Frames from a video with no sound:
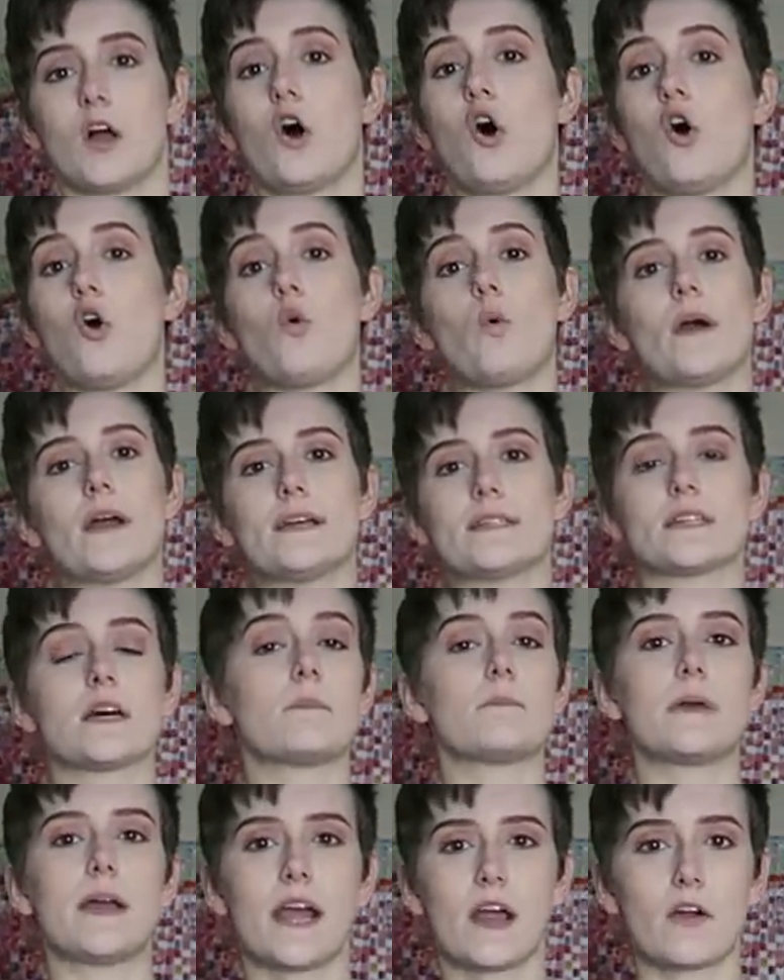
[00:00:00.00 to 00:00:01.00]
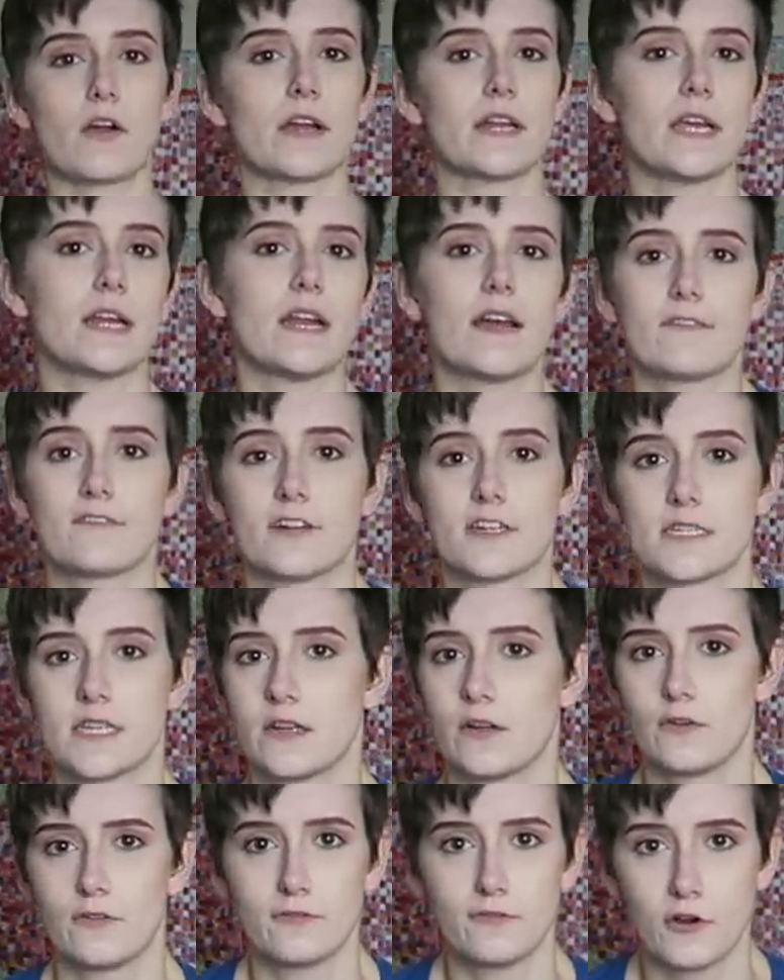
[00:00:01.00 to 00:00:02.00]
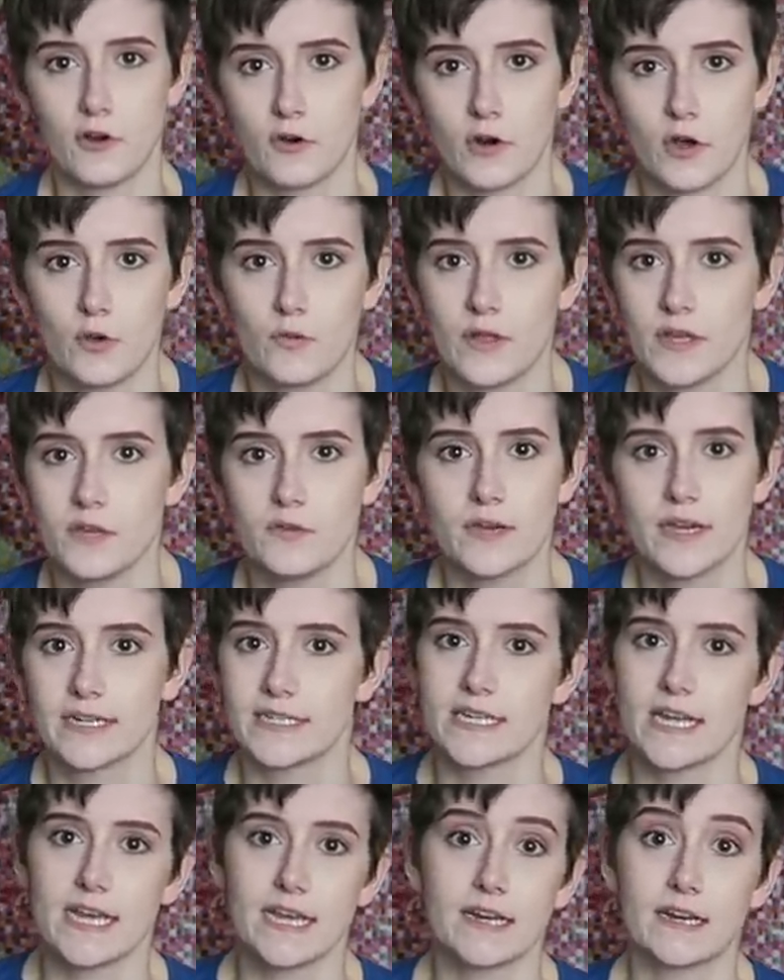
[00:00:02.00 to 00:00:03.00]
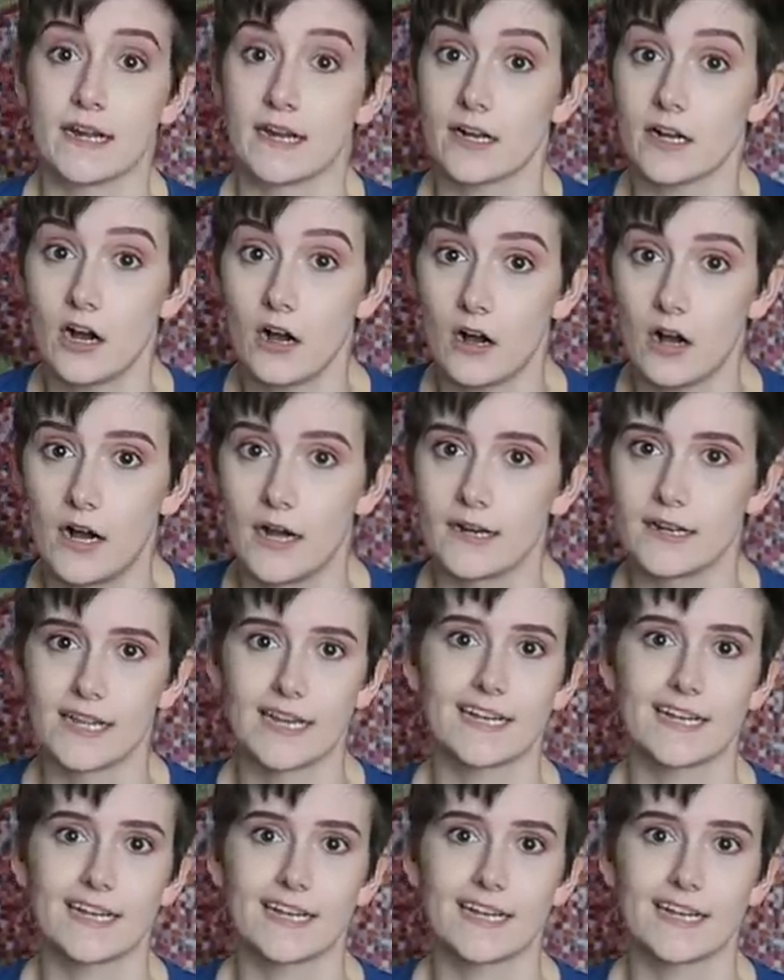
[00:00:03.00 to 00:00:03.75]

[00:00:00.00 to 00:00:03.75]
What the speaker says: always apparent in every single photo that you get taken at con.